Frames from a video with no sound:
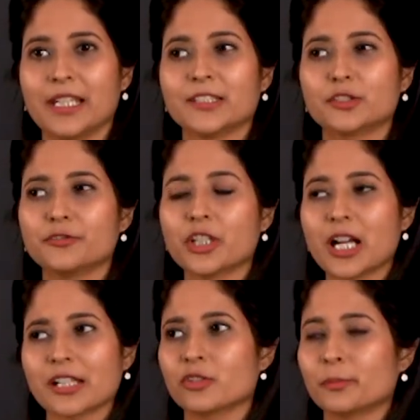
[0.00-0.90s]
So if you
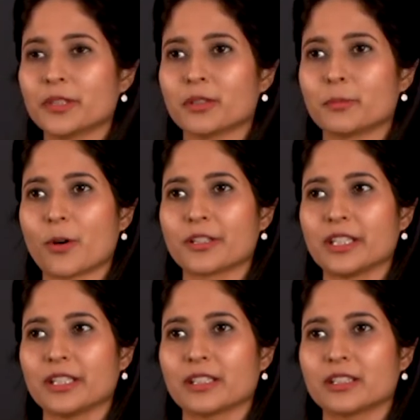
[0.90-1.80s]
cut open the
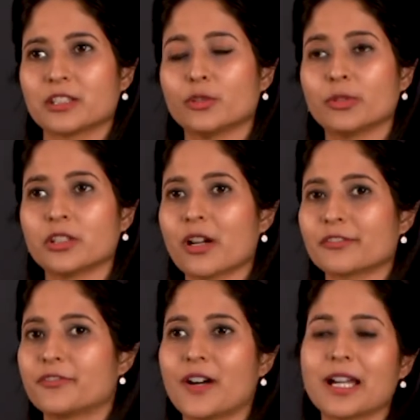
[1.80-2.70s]
body, you will not
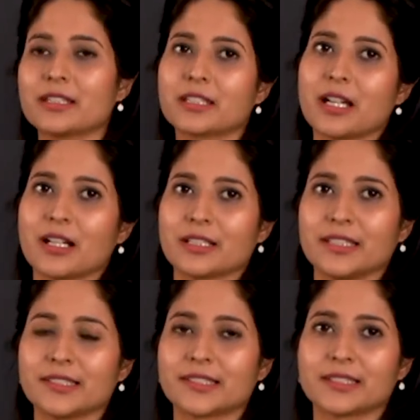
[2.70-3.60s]
find the
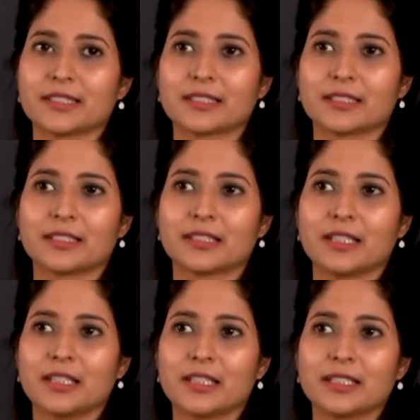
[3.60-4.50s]
nadis.
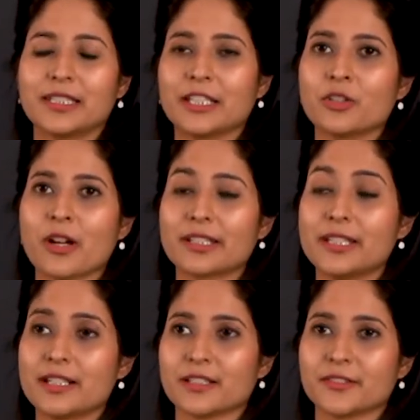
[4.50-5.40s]
They are not
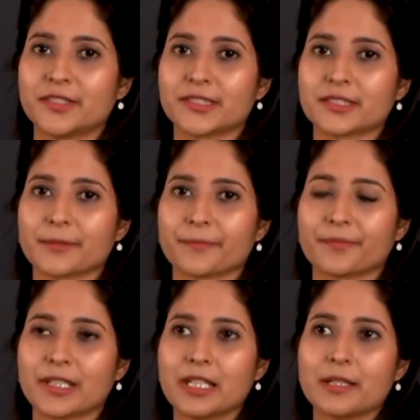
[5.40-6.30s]
nerves,
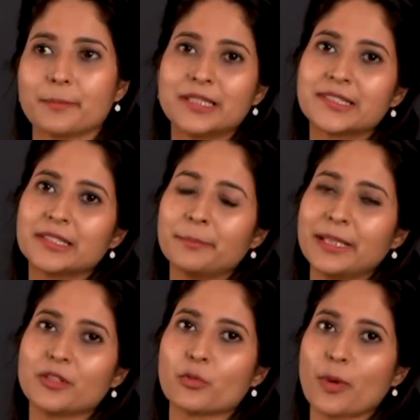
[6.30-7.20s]
but
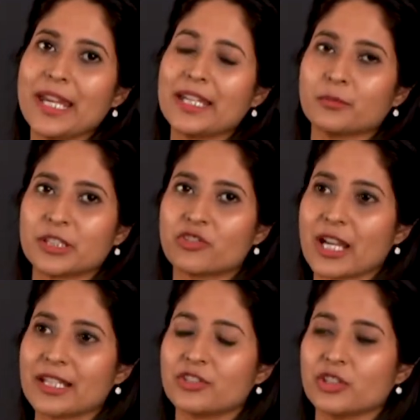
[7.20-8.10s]
simply the way in which
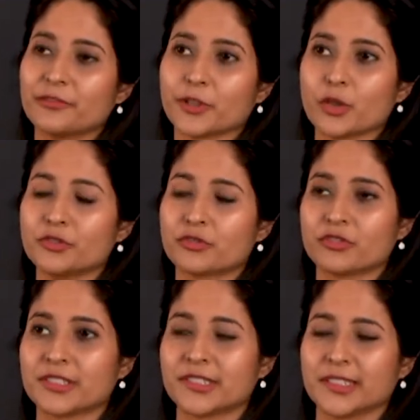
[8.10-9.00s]
energy flows
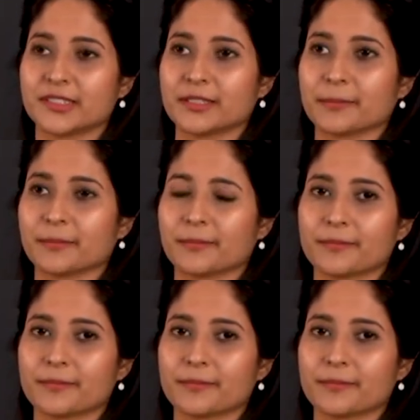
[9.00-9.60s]
through the system.